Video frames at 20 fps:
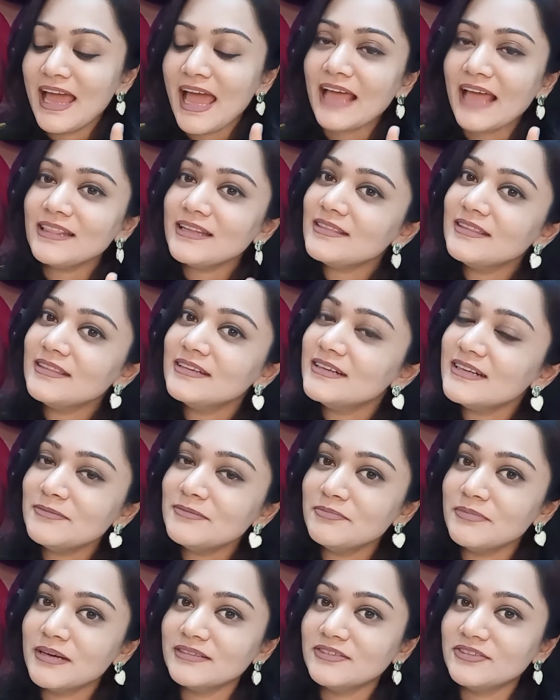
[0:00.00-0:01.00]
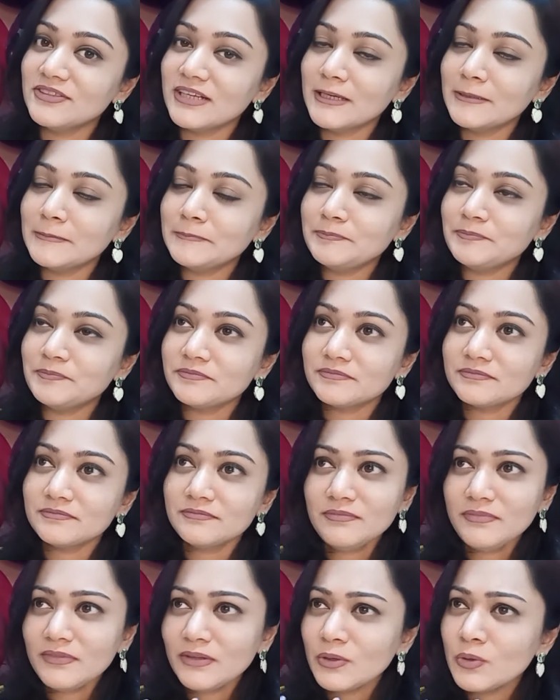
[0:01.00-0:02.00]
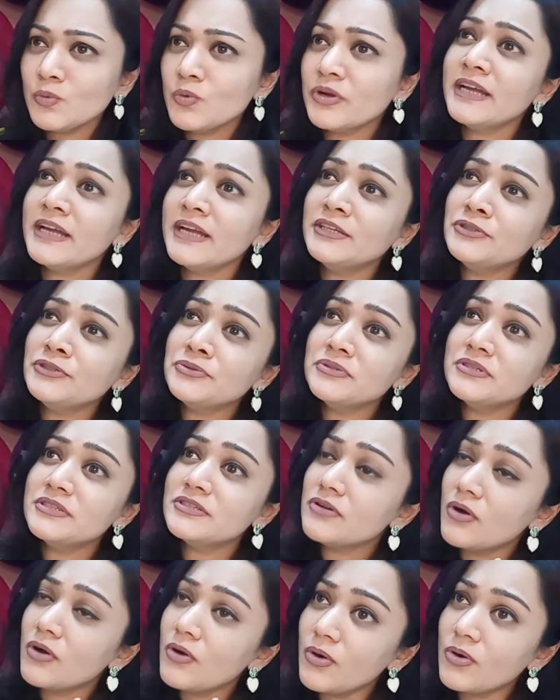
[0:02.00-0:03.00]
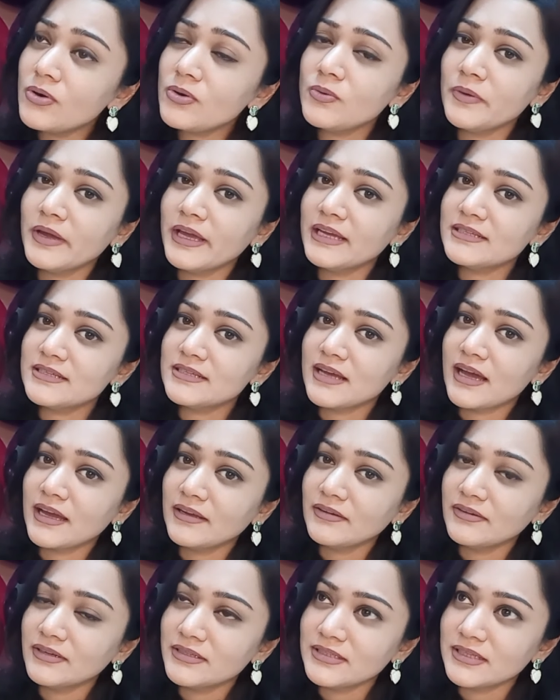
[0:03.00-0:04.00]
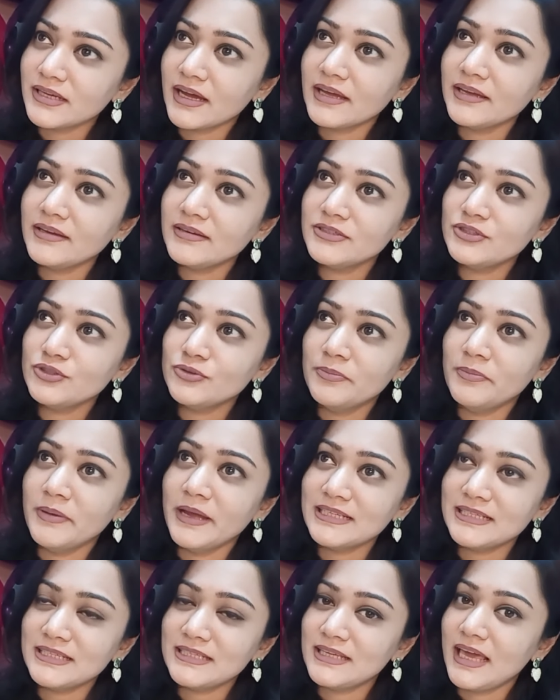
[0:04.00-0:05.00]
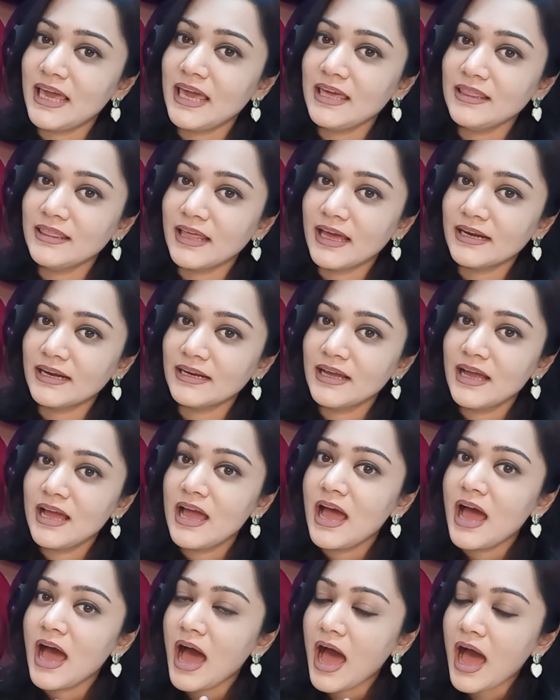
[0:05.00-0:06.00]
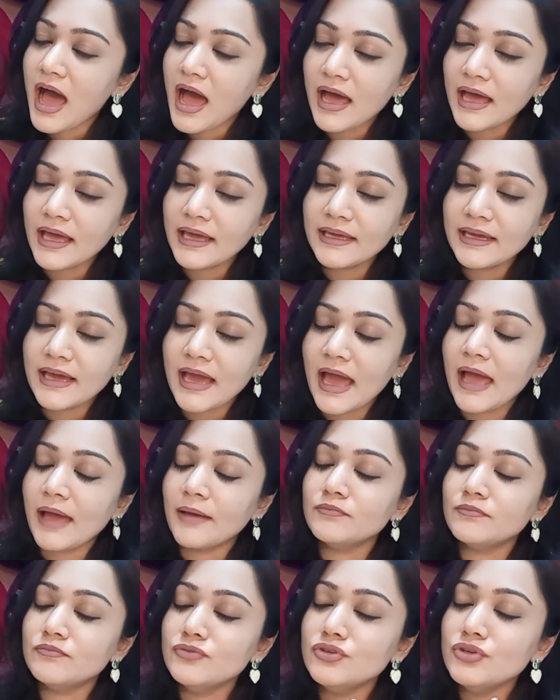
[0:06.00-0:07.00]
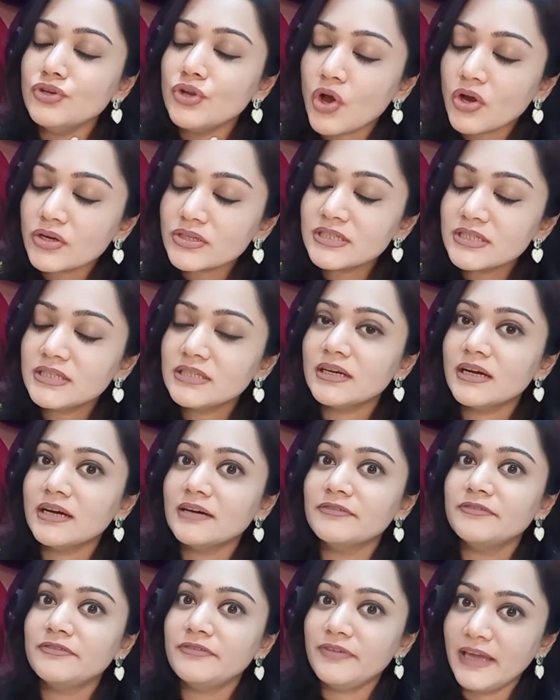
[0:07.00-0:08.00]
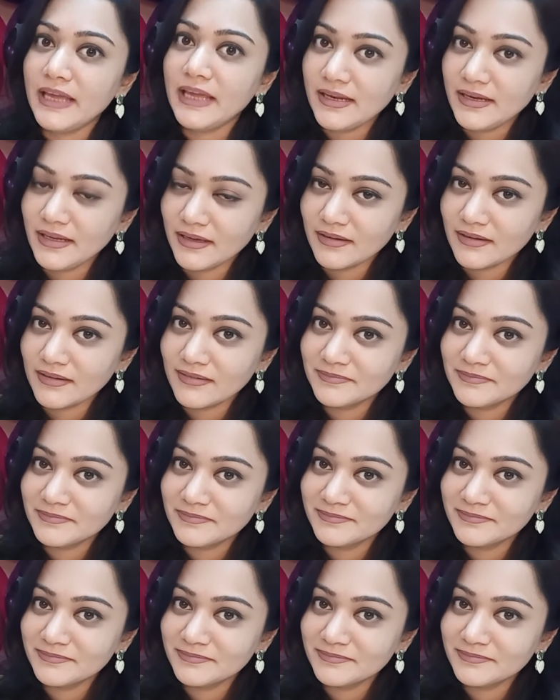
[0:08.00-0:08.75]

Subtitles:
And the third mantra, what I do is always I retire to bed saying that I am not a failure.